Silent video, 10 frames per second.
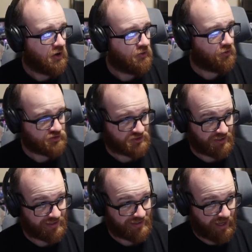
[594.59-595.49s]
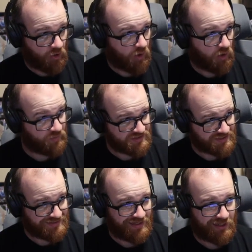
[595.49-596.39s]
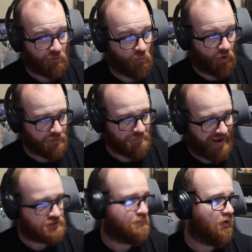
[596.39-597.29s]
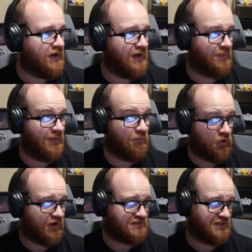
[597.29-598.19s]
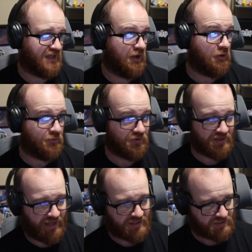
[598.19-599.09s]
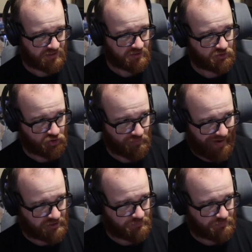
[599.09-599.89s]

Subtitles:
they're just going to KO our Weezing, taking 1 match point, and then we'll get to KO their EX, taking 2 match